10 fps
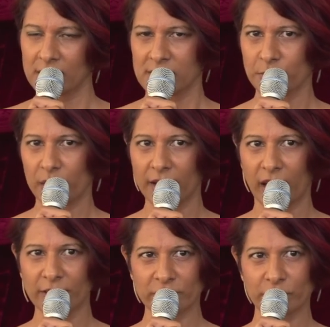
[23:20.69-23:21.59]
there, I,
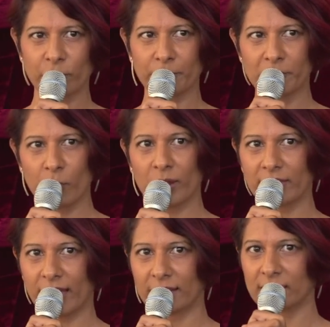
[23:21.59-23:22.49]
I just grew up knowing
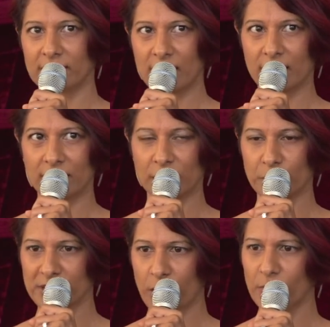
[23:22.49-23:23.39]
that there
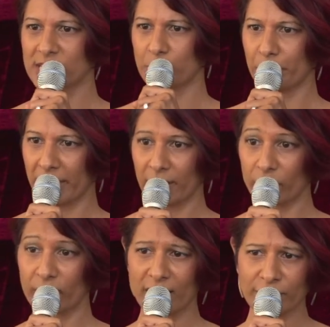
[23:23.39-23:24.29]
was always a
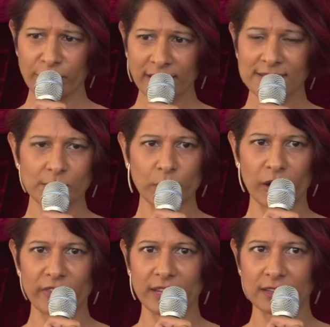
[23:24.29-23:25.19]
repair. And I've read
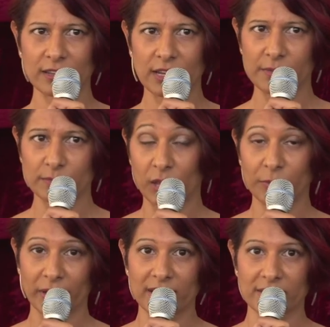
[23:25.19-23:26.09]
somewhere that, well, I
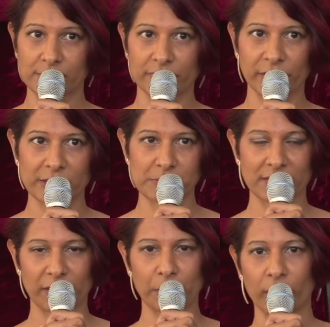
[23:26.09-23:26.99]
read in a very
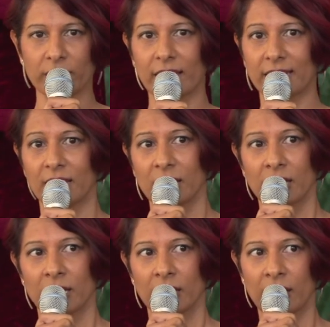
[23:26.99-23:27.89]
specific book, that
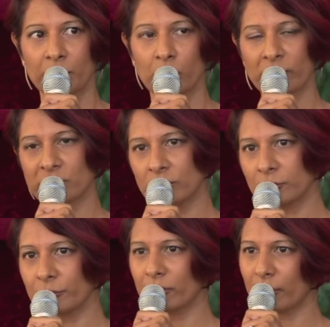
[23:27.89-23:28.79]
um, when
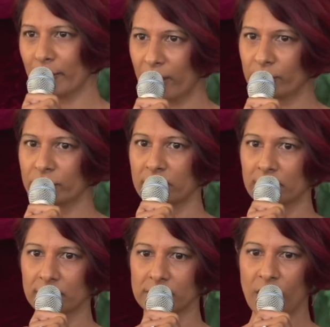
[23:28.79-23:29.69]
children are around
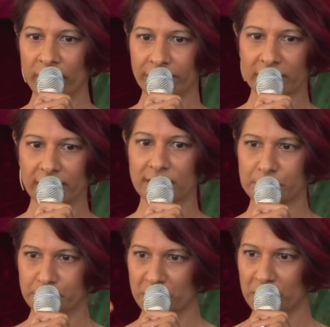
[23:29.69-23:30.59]
conflict
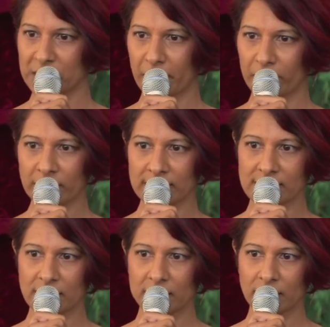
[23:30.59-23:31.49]
between the parents,